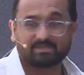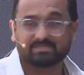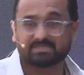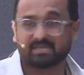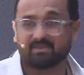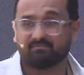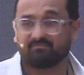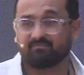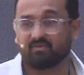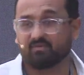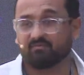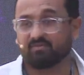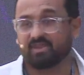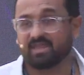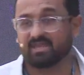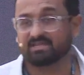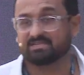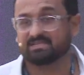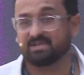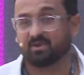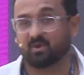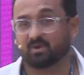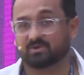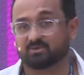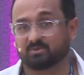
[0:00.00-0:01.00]
save for
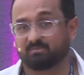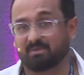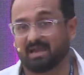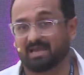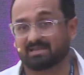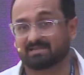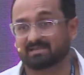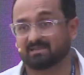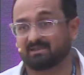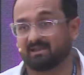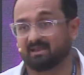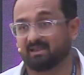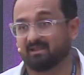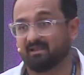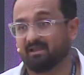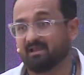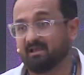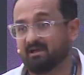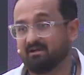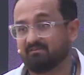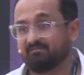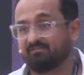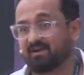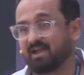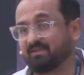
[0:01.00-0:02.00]
VAT automatically.
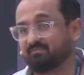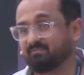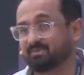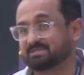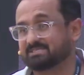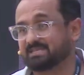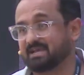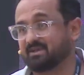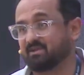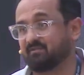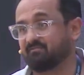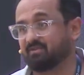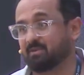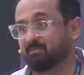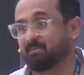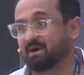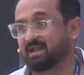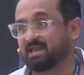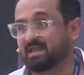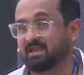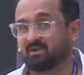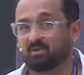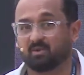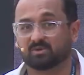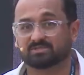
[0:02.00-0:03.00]
5% of her
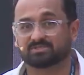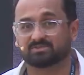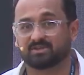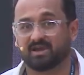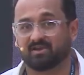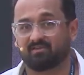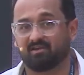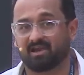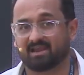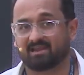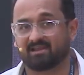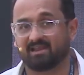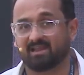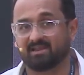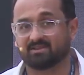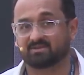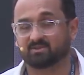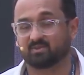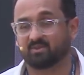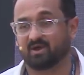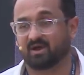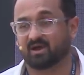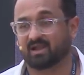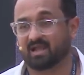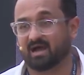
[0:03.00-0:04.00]
money goes directly
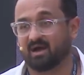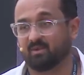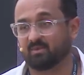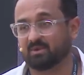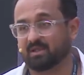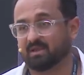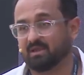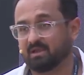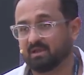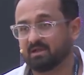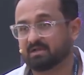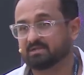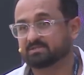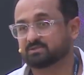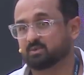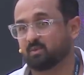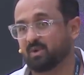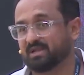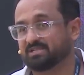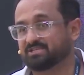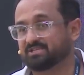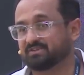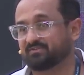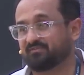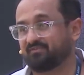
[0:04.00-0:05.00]
into the account, so
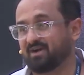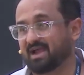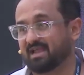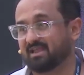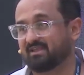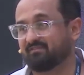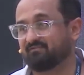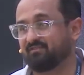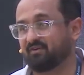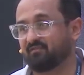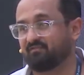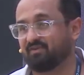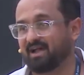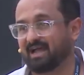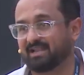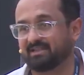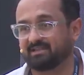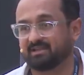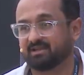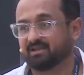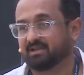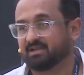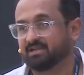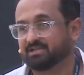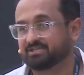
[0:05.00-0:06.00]
when she's filing for VAT,
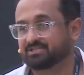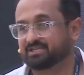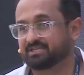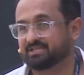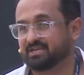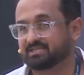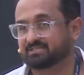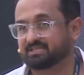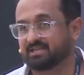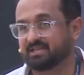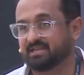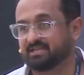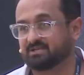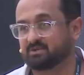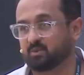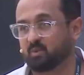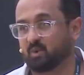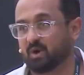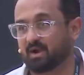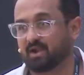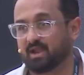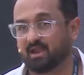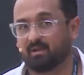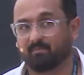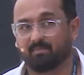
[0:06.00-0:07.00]
she doesn't need to
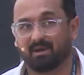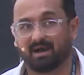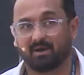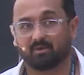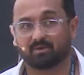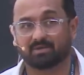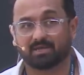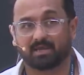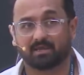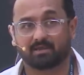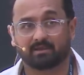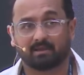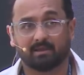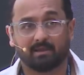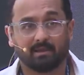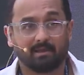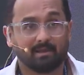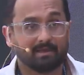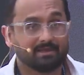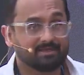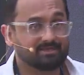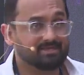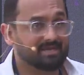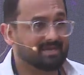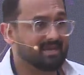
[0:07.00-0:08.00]
worry about it.
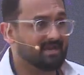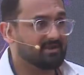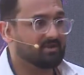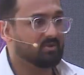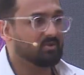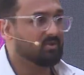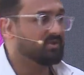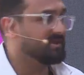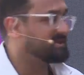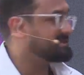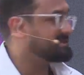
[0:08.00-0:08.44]
She can do the